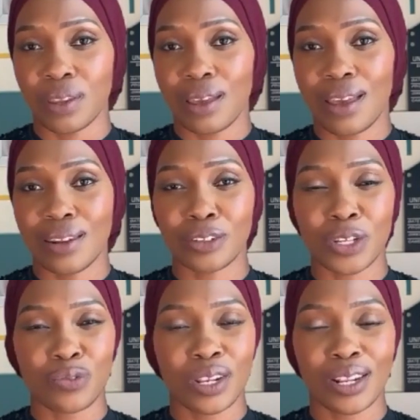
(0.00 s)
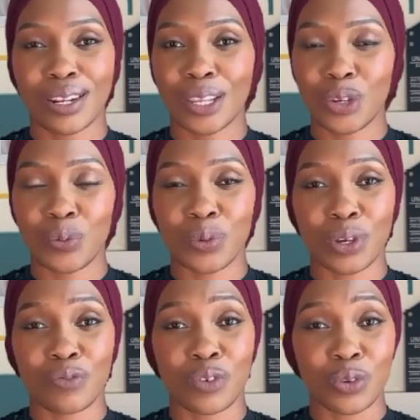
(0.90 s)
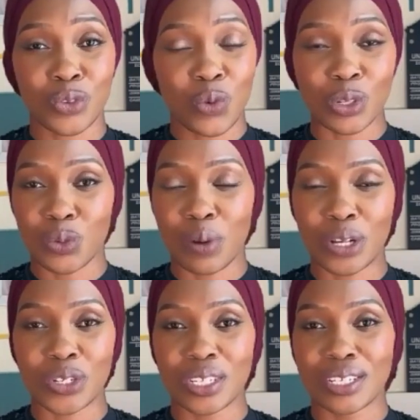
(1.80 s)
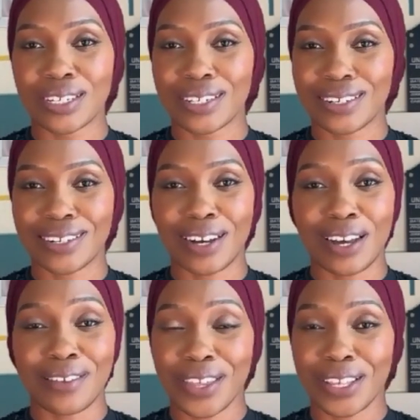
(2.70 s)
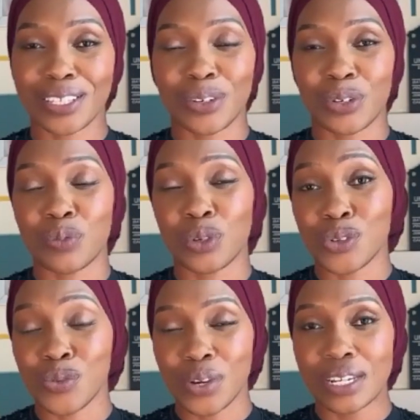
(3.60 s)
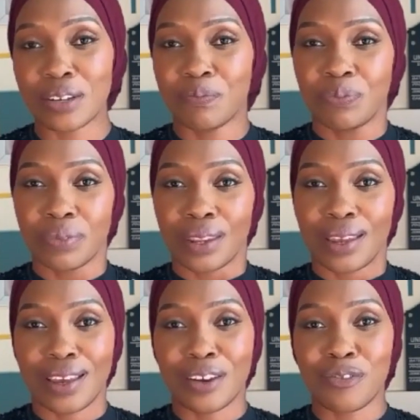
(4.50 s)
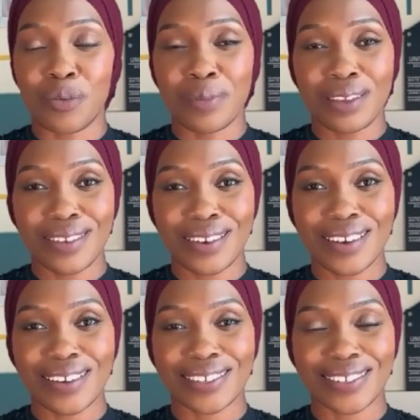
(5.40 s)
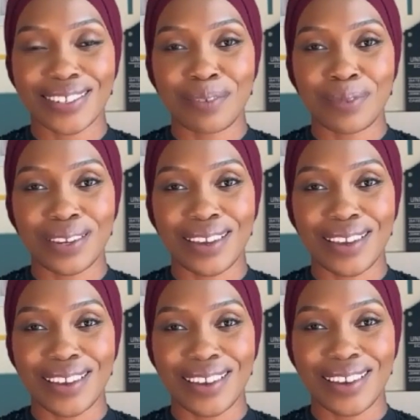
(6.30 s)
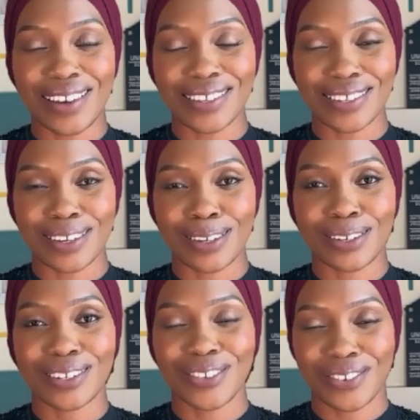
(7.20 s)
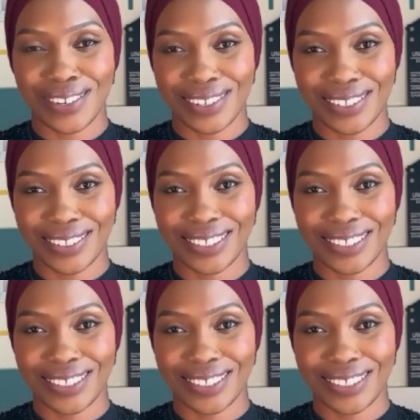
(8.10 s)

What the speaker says: And I'll definitely link your book. And for those who wants to purchase it, I think it's a good book to read. From me here at CCI Media Inc., I say shukran.